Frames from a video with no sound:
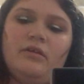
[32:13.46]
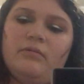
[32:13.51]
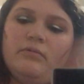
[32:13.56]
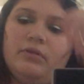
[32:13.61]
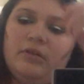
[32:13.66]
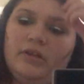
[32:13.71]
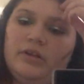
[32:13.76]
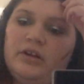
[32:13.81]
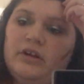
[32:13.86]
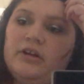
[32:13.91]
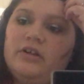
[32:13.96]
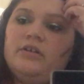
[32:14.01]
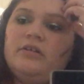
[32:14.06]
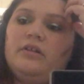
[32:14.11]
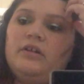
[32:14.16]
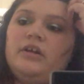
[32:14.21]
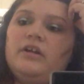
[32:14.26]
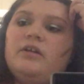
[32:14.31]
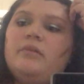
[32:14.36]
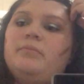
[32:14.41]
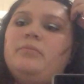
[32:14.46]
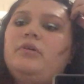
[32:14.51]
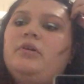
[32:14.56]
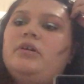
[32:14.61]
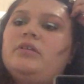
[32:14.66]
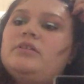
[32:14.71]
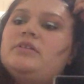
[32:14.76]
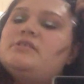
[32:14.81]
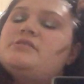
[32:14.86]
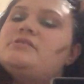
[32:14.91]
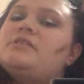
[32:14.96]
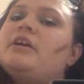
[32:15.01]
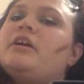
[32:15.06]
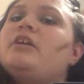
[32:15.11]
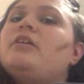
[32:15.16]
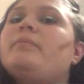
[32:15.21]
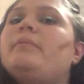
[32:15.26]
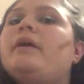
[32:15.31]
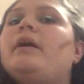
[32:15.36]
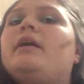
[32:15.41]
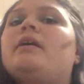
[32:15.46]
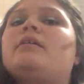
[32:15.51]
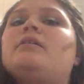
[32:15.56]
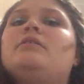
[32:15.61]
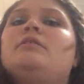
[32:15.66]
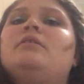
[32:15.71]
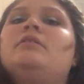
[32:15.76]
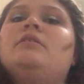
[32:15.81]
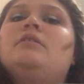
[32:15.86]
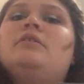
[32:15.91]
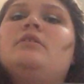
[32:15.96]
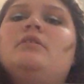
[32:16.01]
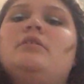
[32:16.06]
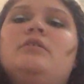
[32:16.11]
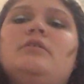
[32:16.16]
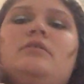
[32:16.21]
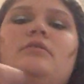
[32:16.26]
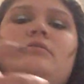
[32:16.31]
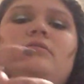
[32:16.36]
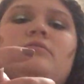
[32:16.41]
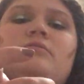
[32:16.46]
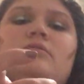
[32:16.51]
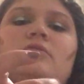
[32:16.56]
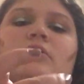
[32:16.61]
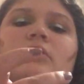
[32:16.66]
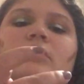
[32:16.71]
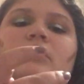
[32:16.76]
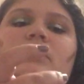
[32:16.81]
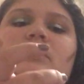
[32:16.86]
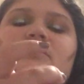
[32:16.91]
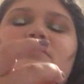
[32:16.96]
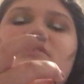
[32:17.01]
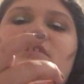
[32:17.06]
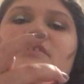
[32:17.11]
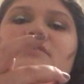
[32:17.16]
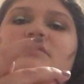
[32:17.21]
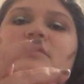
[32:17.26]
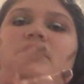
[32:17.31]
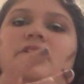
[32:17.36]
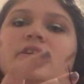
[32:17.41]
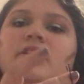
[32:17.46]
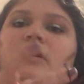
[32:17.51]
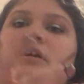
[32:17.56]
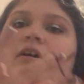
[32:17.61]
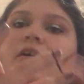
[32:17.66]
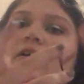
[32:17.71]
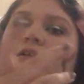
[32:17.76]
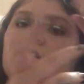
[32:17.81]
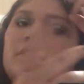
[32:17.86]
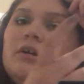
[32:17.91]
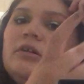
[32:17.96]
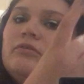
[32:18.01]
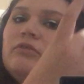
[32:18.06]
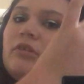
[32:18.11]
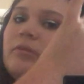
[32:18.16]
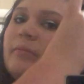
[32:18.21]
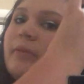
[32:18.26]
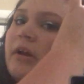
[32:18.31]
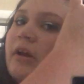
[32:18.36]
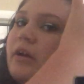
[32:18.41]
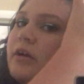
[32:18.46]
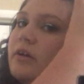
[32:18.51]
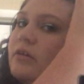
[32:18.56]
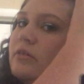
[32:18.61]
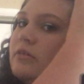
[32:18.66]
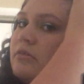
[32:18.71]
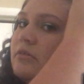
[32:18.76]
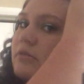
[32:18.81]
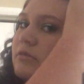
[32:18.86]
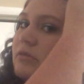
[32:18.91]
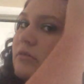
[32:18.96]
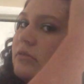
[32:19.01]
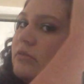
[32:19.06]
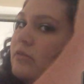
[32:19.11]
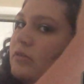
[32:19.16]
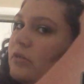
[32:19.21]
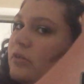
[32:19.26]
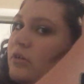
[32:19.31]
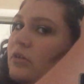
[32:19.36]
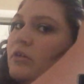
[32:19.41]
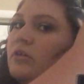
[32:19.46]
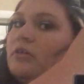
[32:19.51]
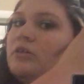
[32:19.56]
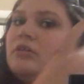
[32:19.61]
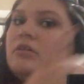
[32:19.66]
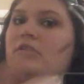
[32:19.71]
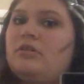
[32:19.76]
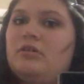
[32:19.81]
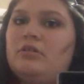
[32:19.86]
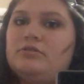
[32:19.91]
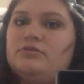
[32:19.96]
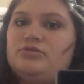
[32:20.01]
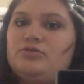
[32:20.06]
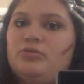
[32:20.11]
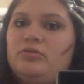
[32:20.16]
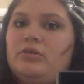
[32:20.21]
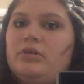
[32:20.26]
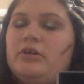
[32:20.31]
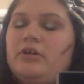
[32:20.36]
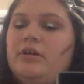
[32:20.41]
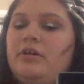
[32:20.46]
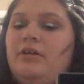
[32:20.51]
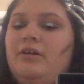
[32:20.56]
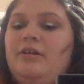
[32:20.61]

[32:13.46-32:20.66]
I really need to, like, put this hair back or else it's gonna get all over my contour.